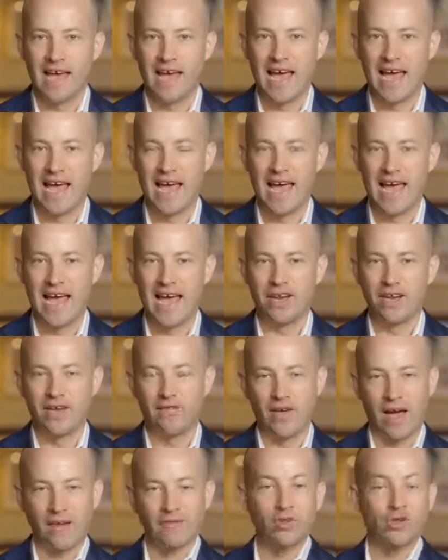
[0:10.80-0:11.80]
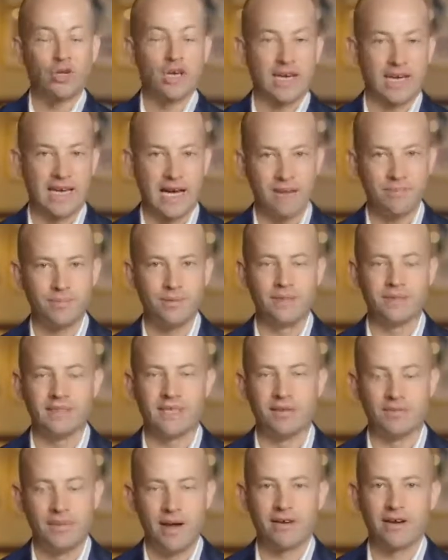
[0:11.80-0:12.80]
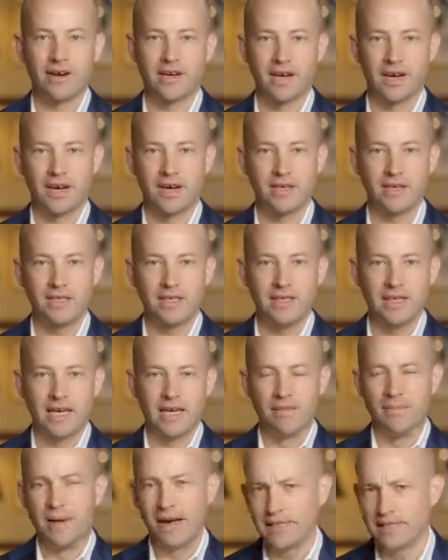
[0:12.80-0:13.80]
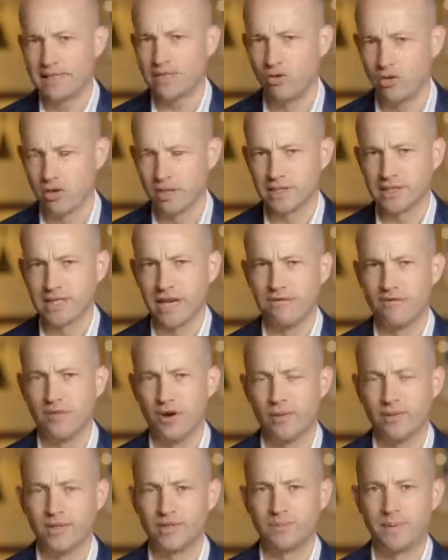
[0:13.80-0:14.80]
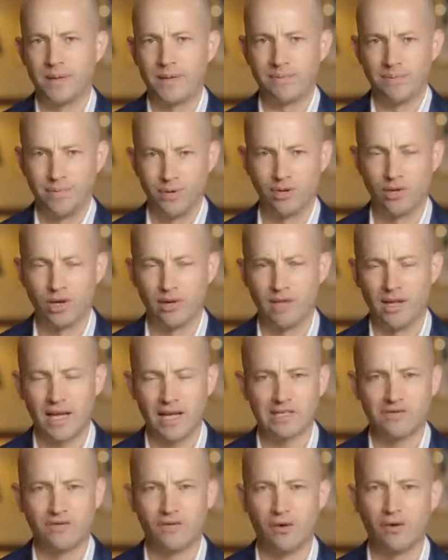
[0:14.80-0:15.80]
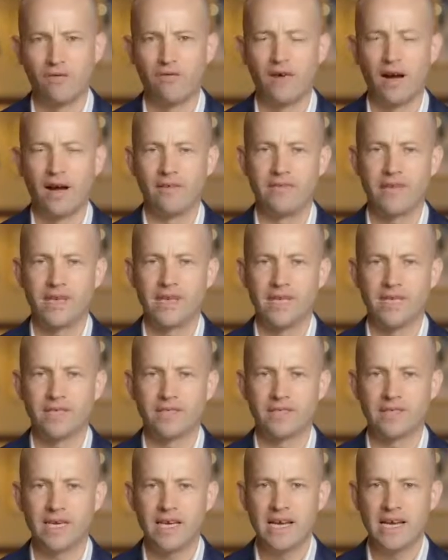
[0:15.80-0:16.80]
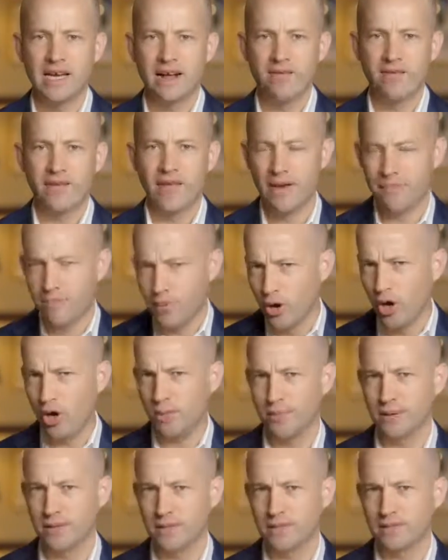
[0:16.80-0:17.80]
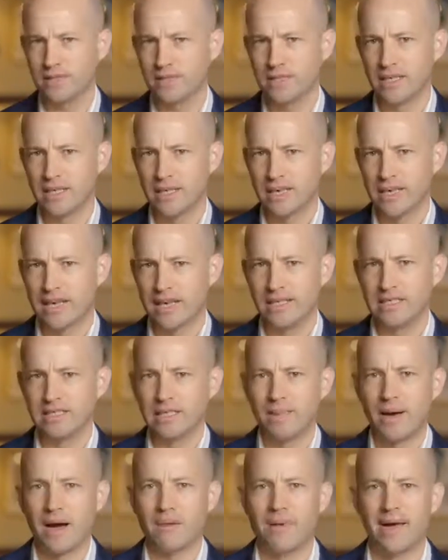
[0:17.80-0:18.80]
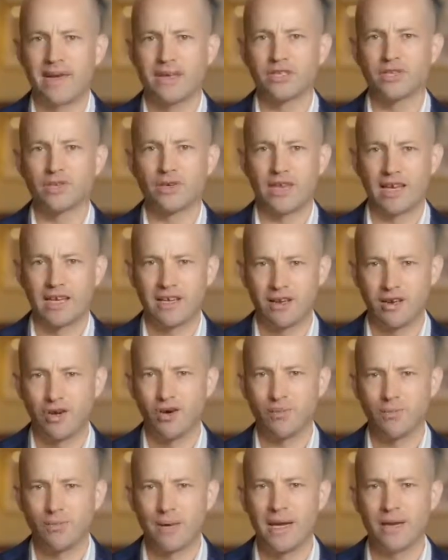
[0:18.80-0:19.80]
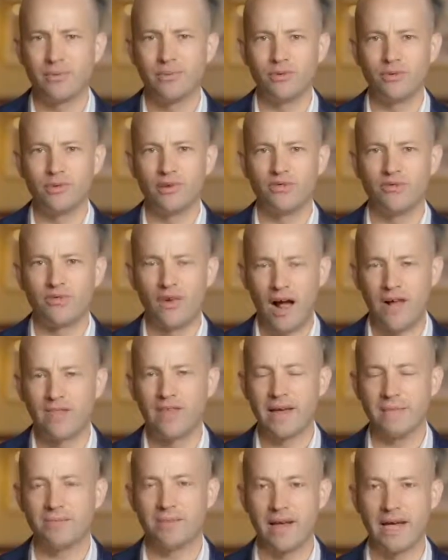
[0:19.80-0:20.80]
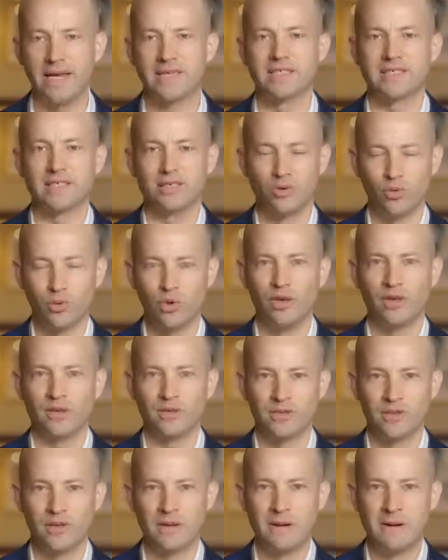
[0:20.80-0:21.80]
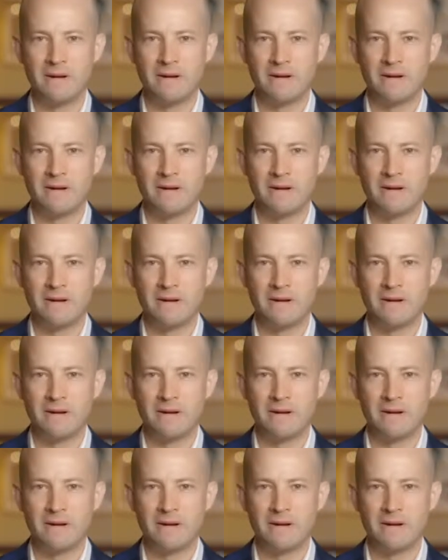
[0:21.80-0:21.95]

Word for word: And if you have a look at Compass in America, an amazing real estate firm that's being built over the last four or five years, their purpose is about making sure they can help people to find their place in the world.